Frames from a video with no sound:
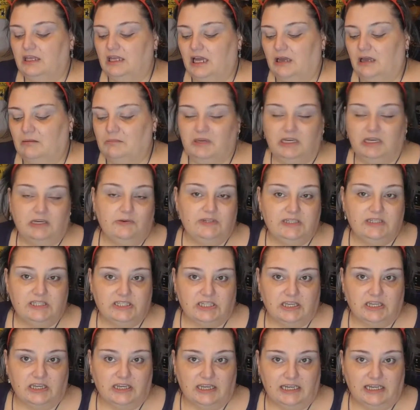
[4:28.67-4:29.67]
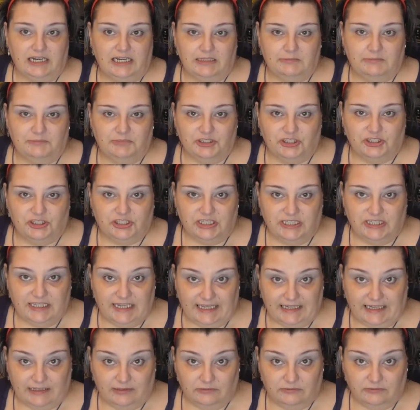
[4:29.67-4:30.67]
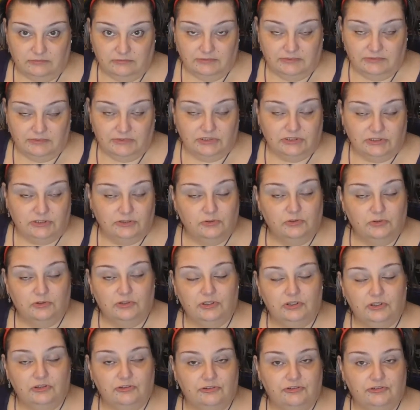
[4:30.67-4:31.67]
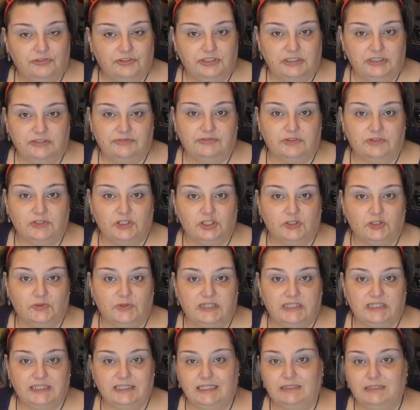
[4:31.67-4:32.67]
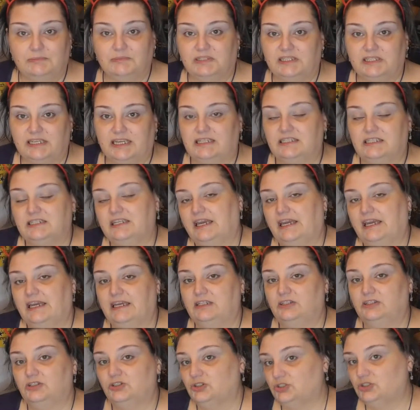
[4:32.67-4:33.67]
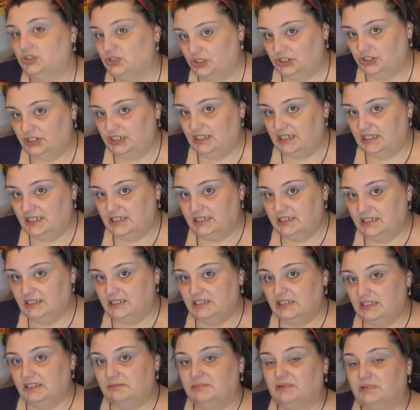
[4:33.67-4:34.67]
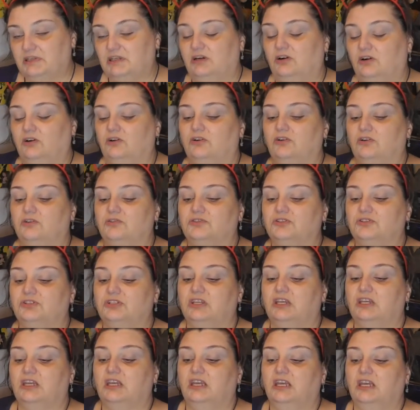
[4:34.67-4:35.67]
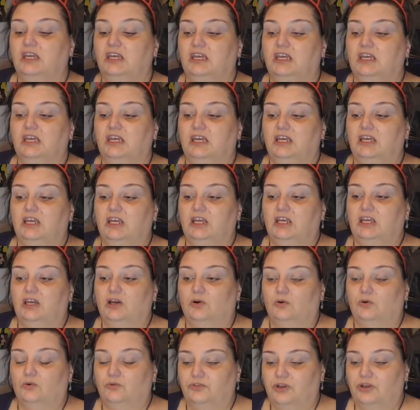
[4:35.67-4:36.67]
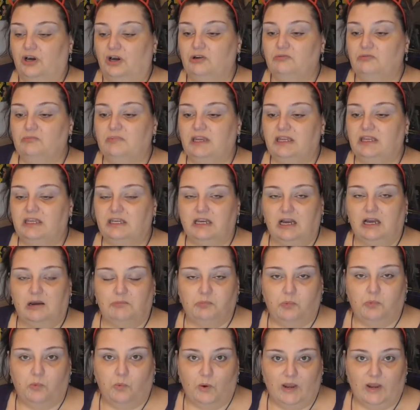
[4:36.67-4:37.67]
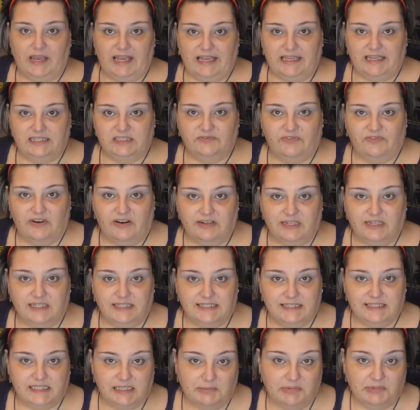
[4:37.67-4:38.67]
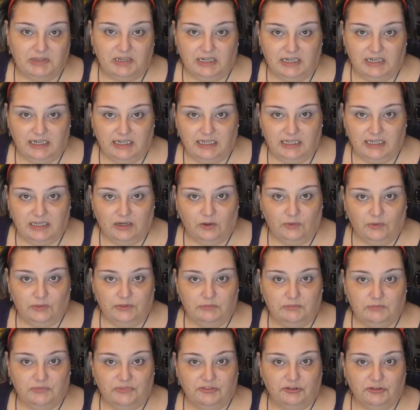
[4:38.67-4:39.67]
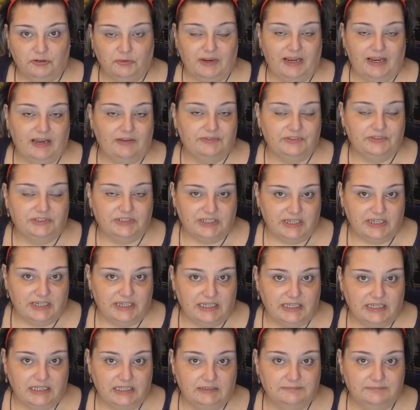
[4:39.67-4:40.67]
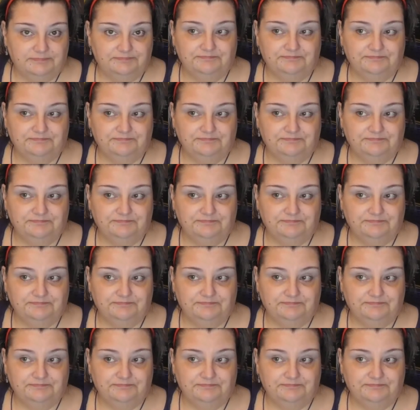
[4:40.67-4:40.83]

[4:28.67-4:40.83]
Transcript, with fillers: I'm going to insert a clip just now talking you through the difference between deep set and hooded lids because although makeup wears very similarly on them throughout the day,